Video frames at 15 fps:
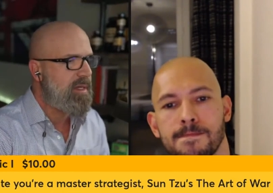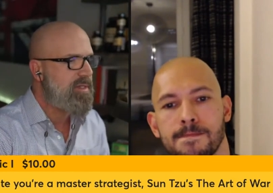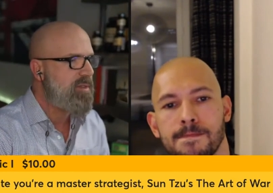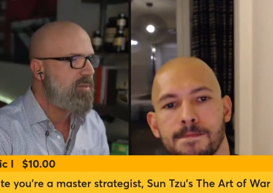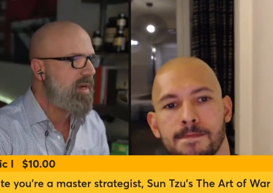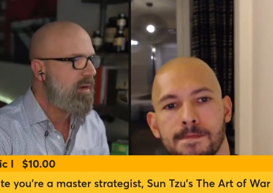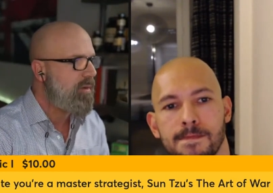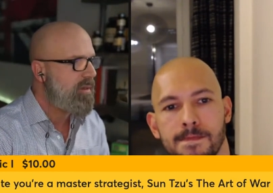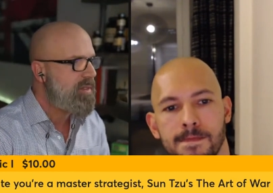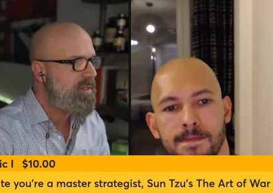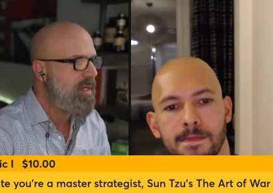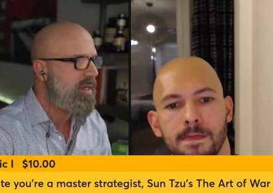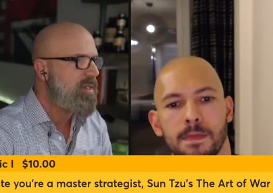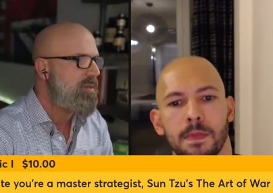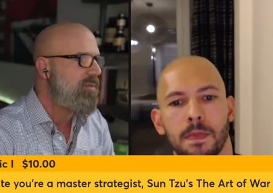Speaker 1: Laws of Power. It's
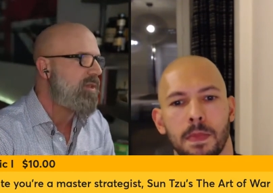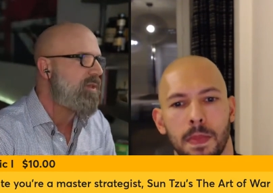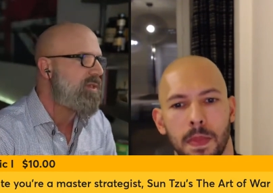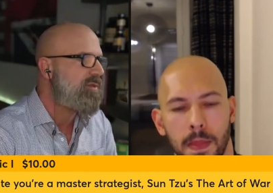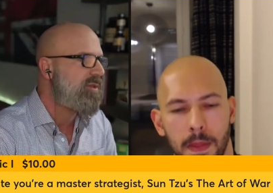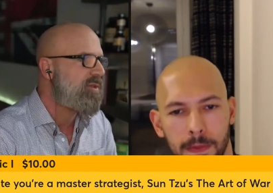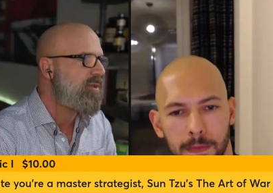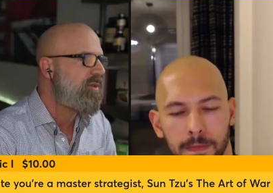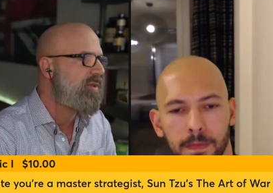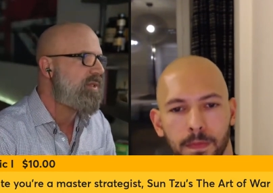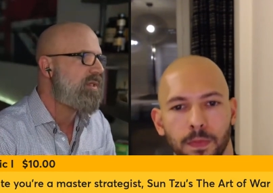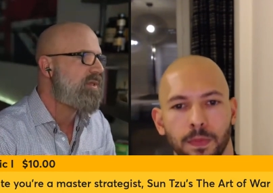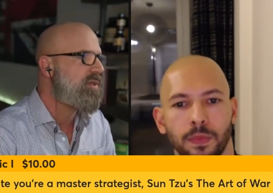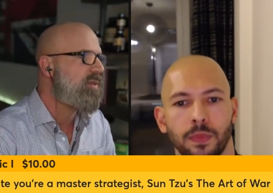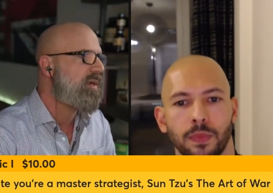got some useful tools
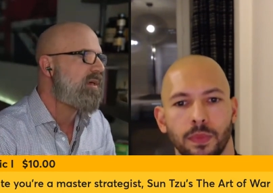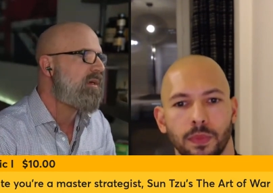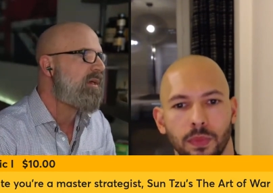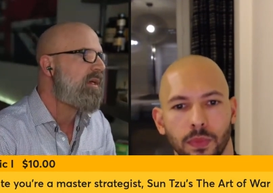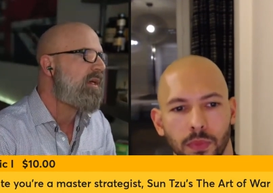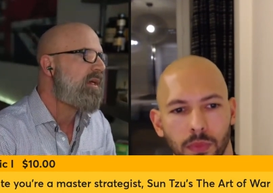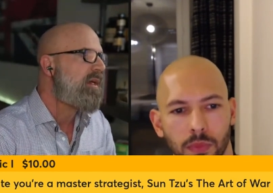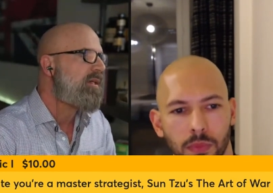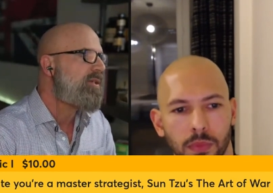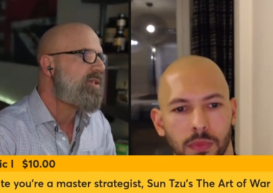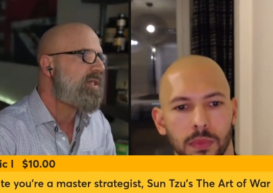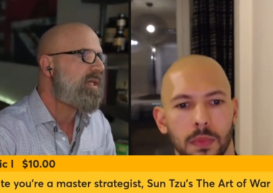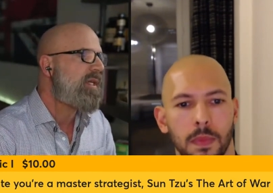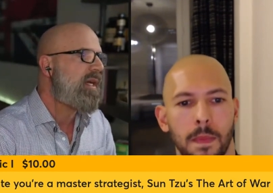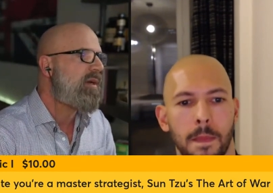in it as well. You
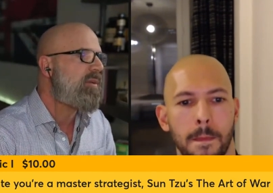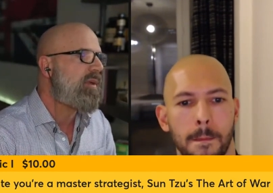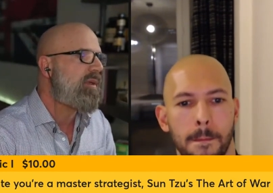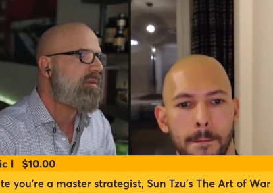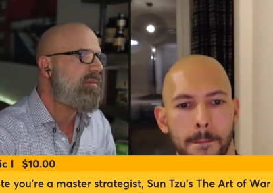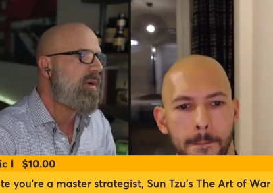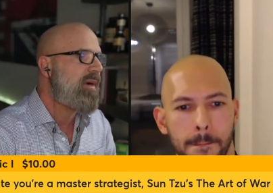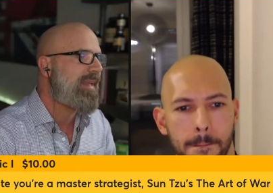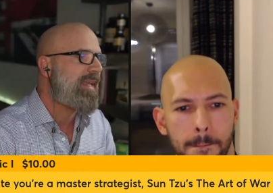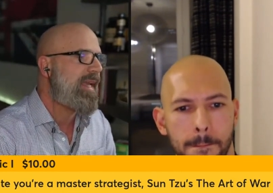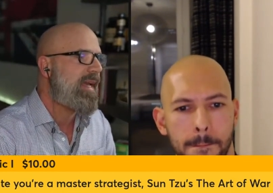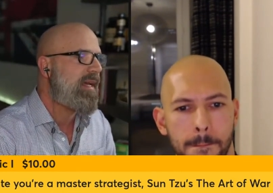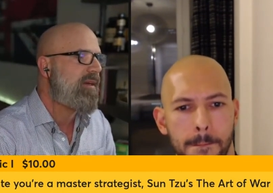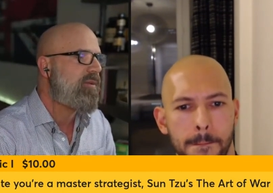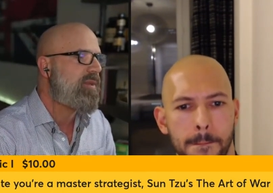should connect with
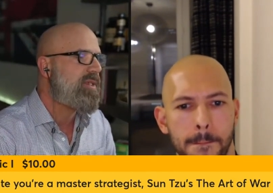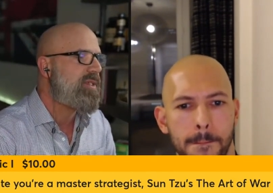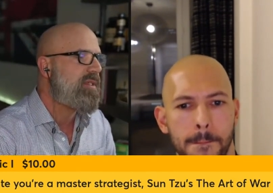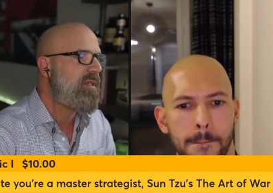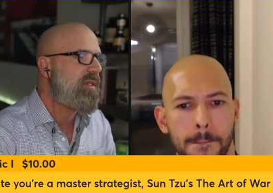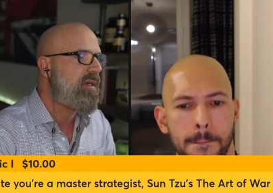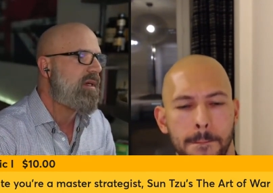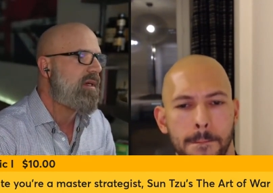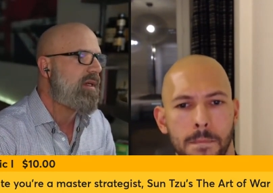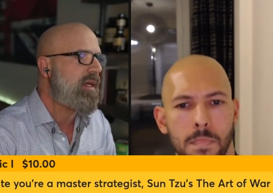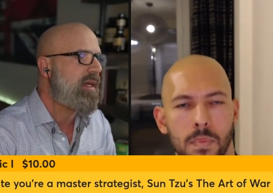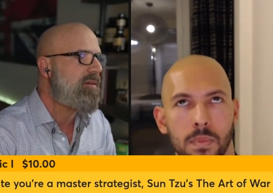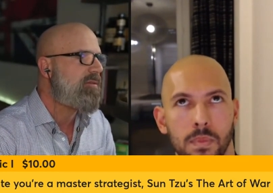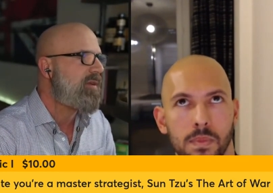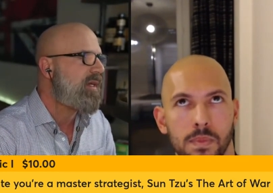Marquette recently on
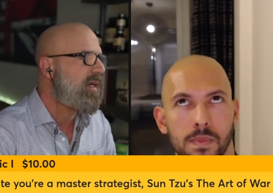F